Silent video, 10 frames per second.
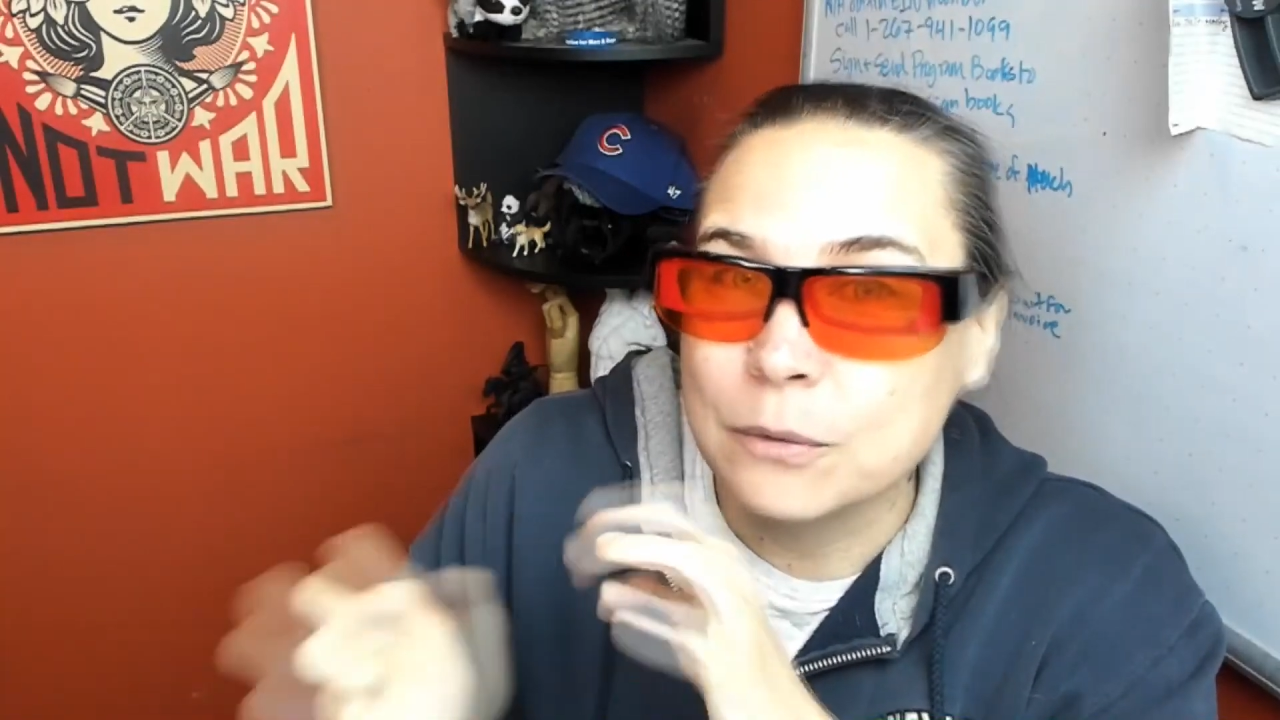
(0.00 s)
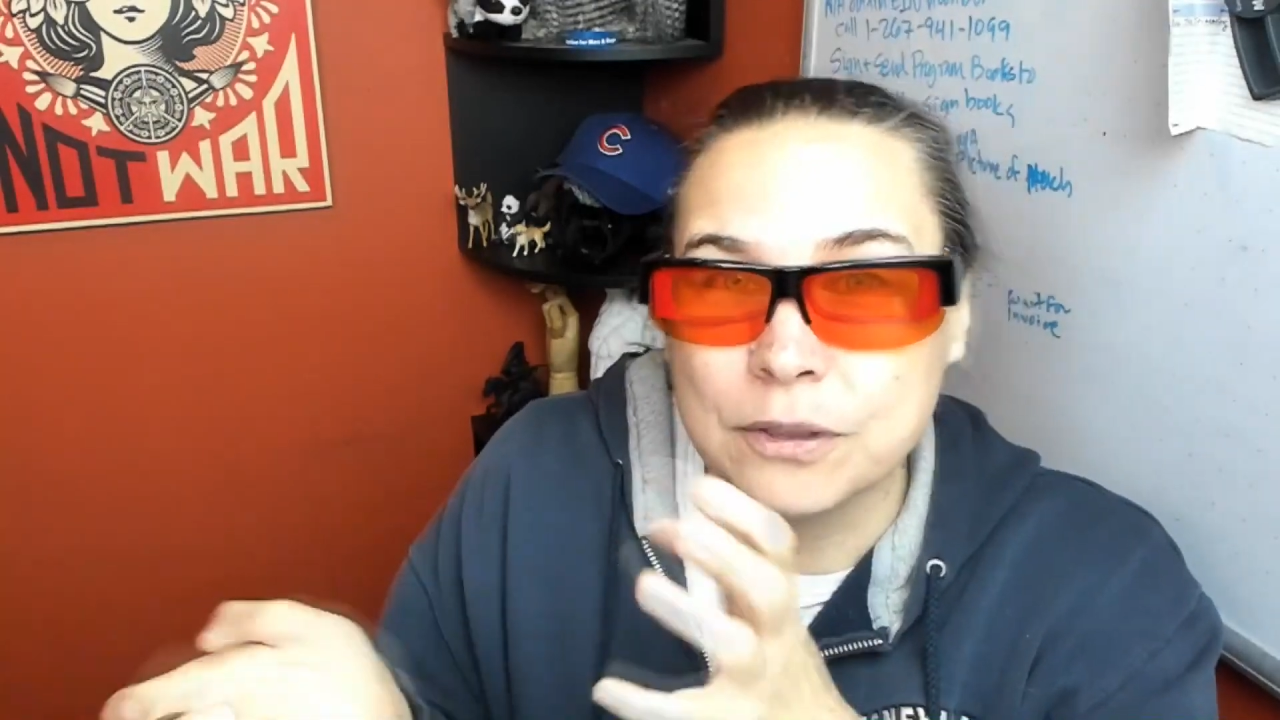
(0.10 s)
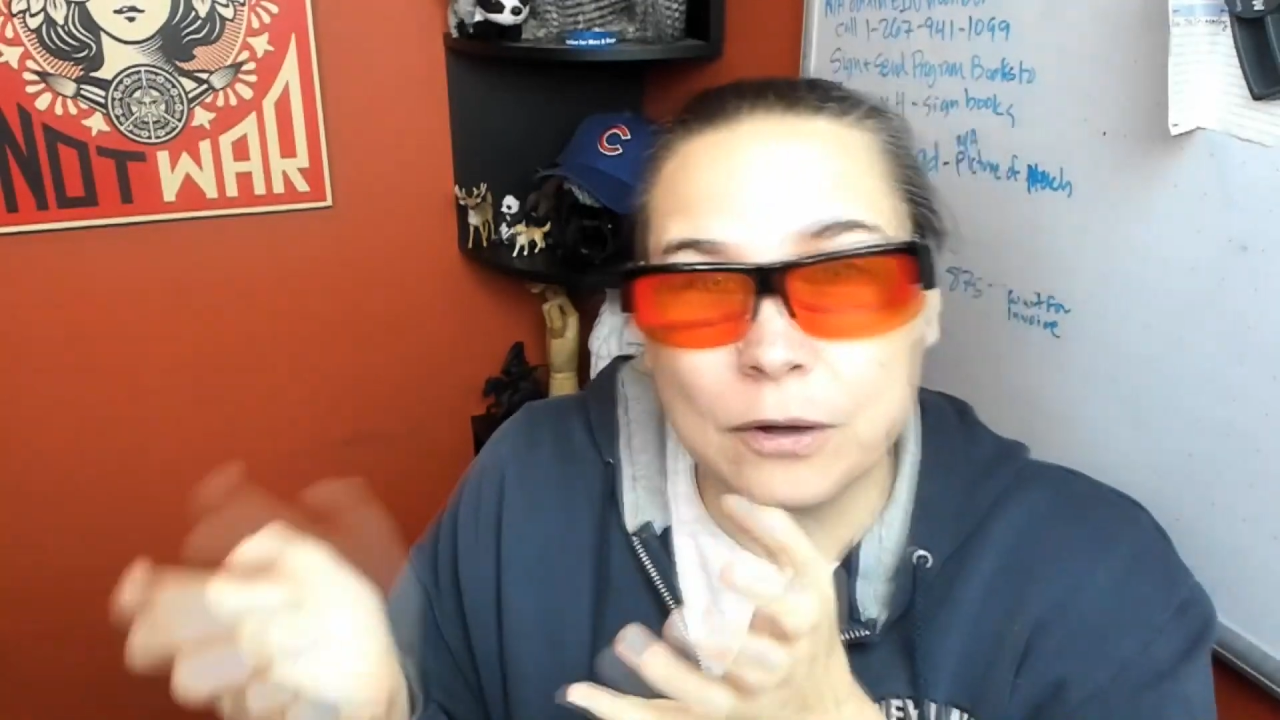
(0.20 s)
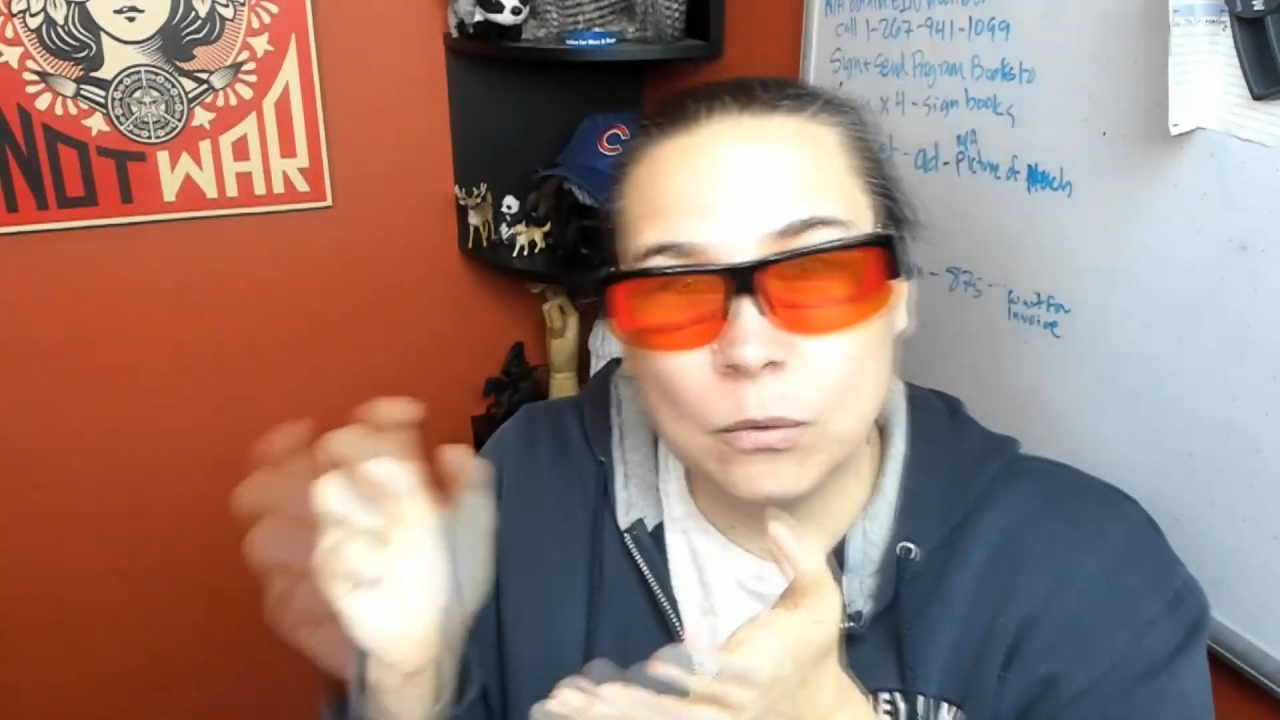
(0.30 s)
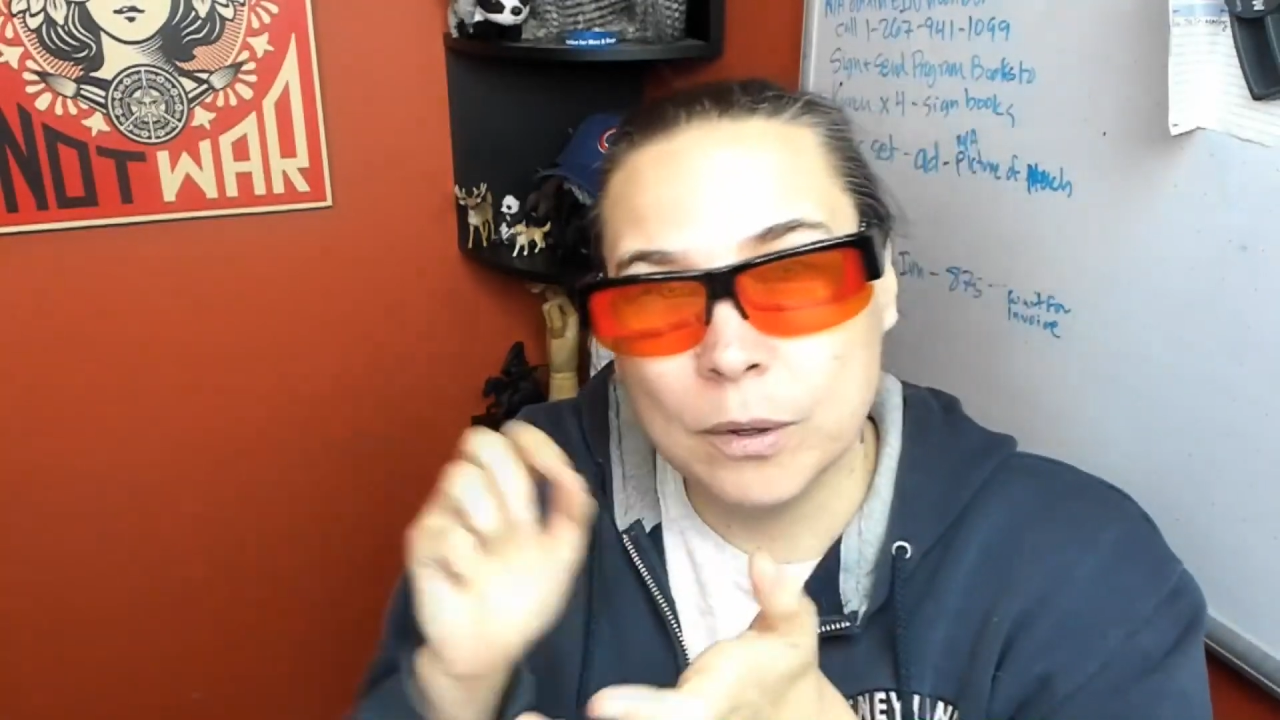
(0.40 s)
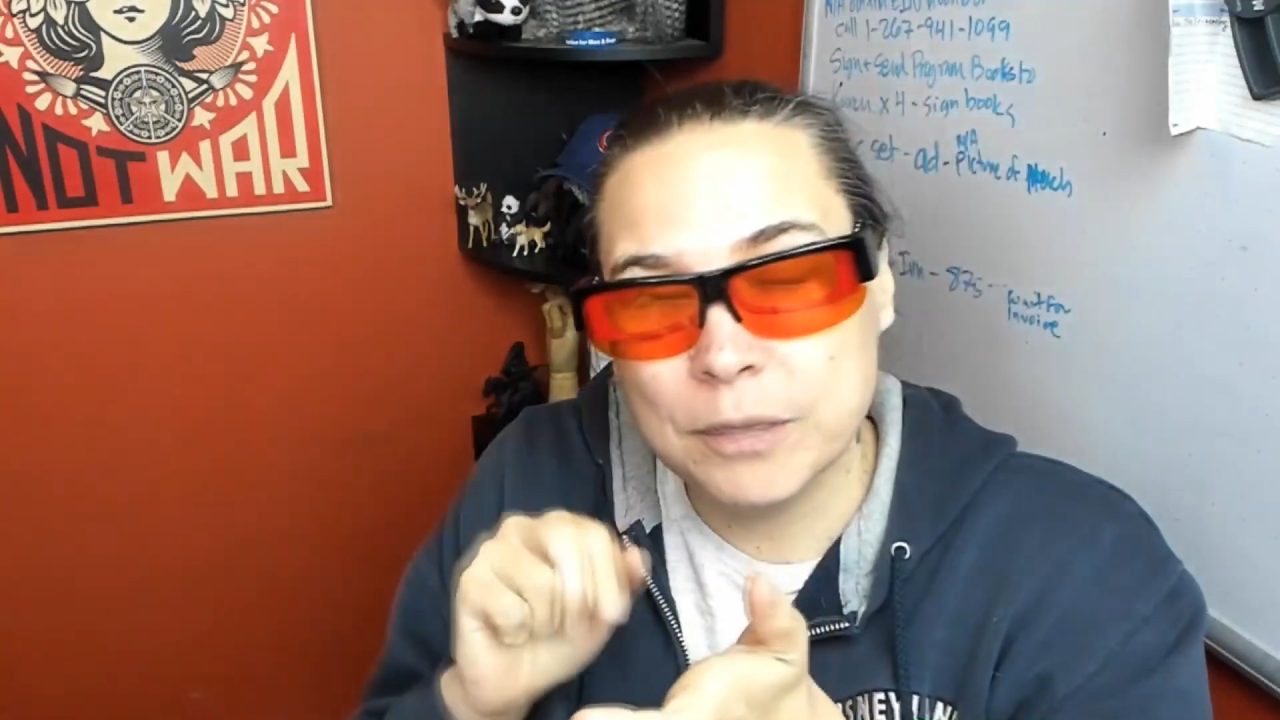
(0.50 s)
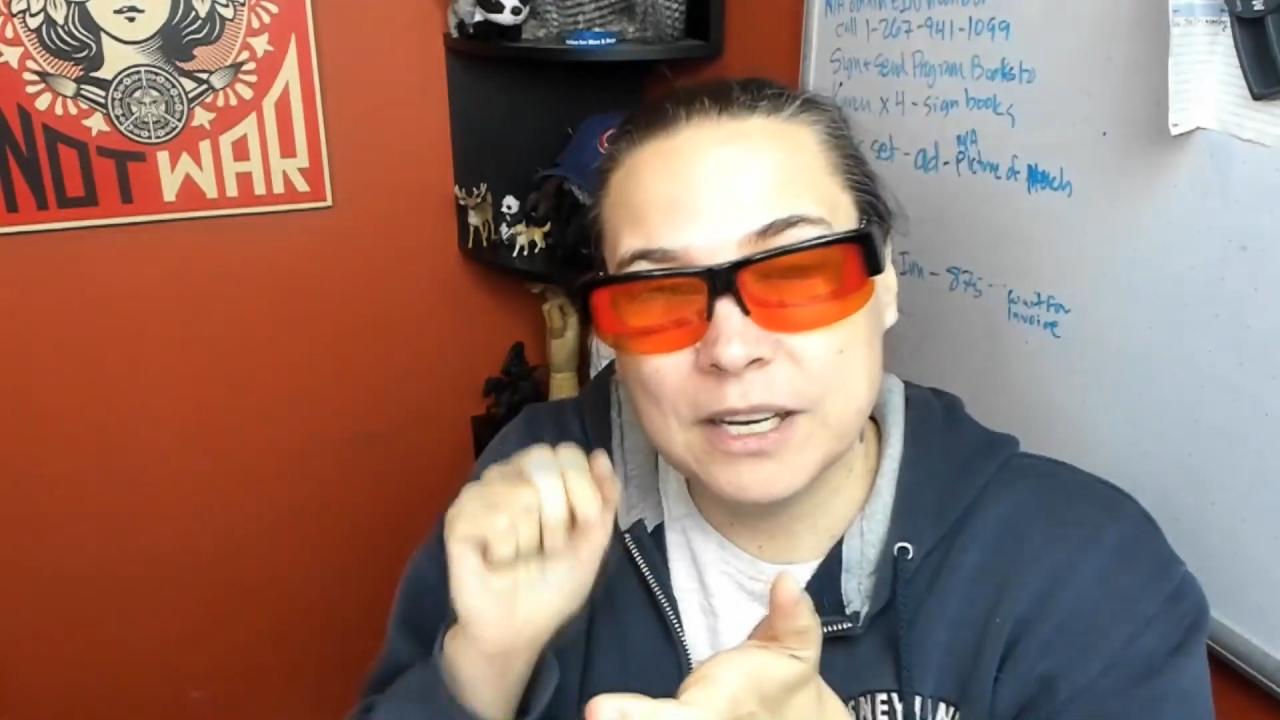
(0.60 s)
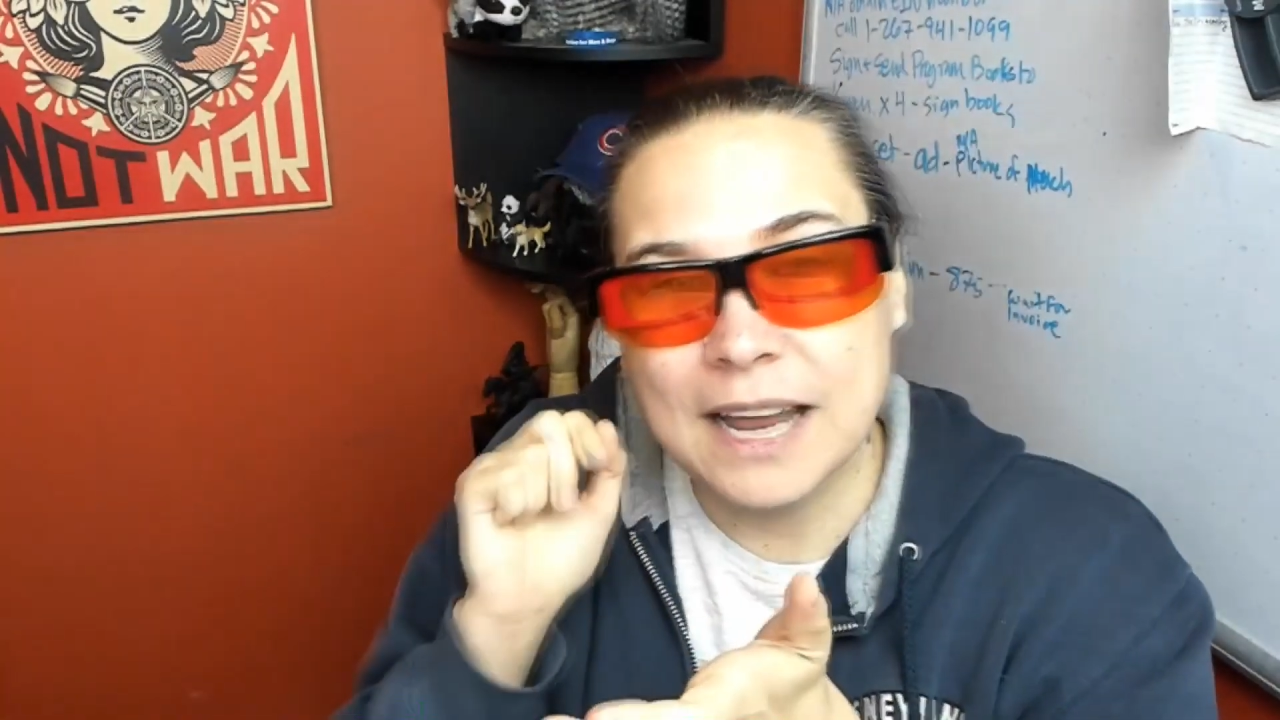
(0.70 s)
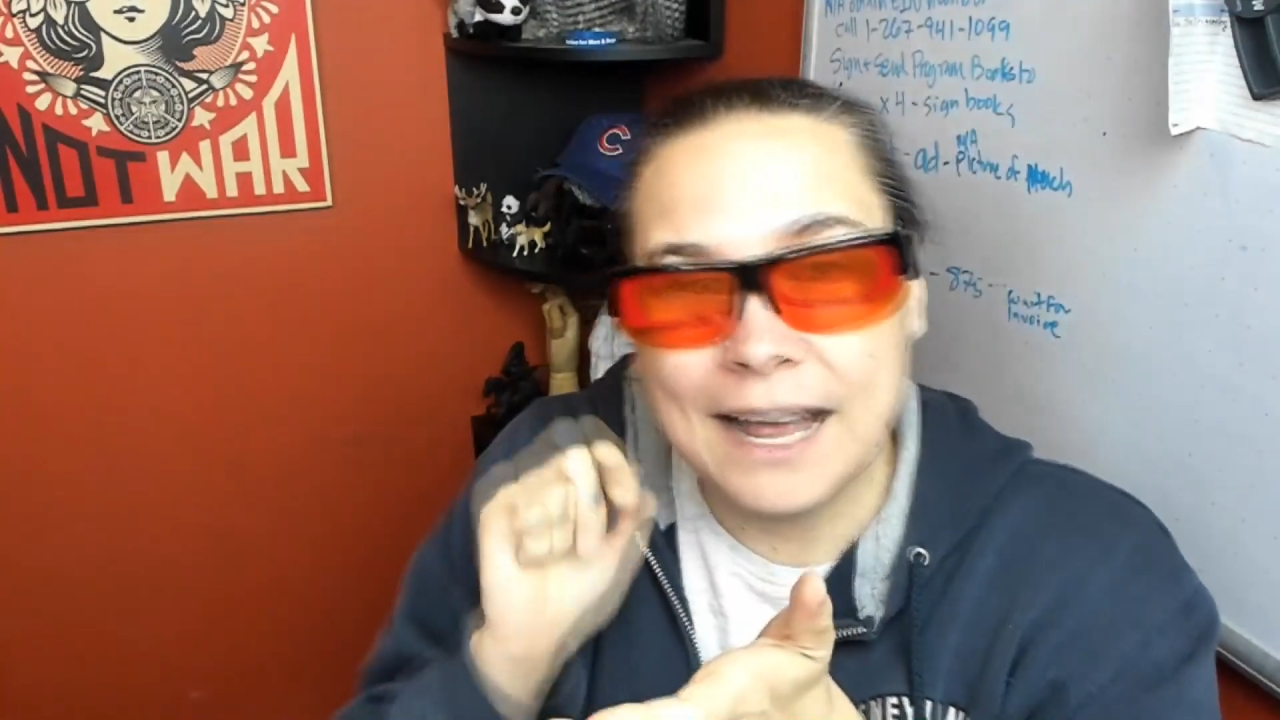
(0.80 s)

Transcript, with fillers: without women